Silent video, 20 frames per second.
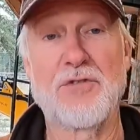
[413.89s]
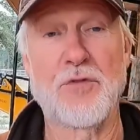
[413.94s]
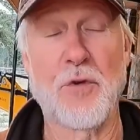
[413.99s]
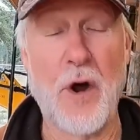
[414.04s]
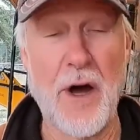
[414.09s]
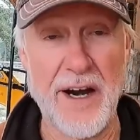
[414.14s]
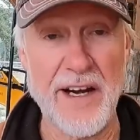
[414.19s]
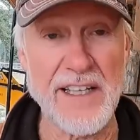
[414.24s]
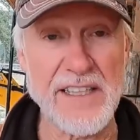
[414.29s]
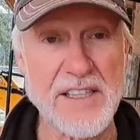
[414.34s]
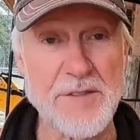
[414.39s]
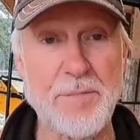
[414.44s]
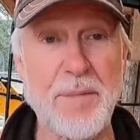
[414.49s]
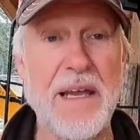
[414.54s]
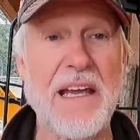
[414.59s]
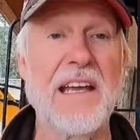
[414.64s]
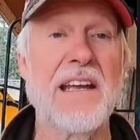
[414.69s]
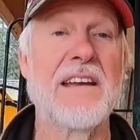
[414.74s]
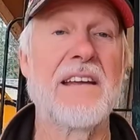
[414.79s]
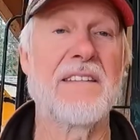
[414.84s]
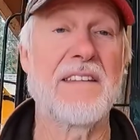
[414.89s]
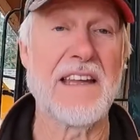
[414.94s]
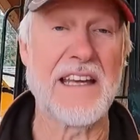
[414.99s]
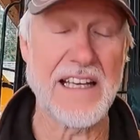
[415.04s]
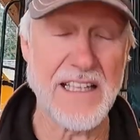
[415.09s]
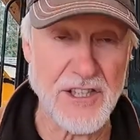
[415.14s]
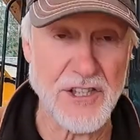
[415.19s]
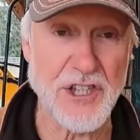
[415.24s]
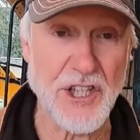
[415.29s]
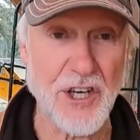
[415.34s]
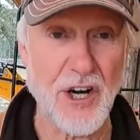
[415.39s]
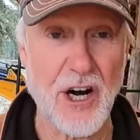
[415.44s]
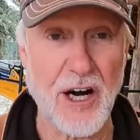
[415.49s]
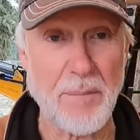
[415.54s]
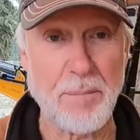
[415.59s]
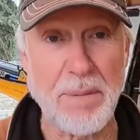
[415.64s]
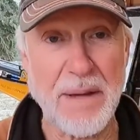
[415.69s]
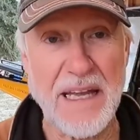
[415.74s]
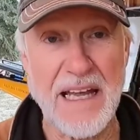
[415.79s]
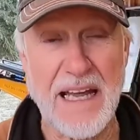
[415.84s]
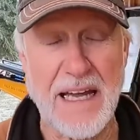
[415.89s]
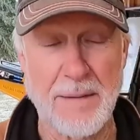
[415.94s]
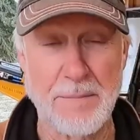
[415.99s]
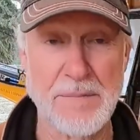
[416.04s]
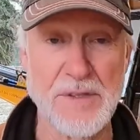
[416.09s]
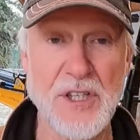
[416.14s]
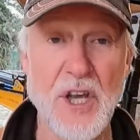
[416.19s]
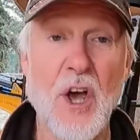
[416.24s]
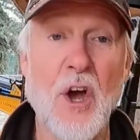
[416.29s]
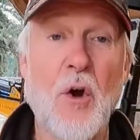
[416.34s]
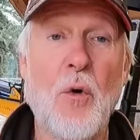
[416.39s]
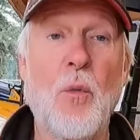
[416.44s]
throttle speed and the engine RPMs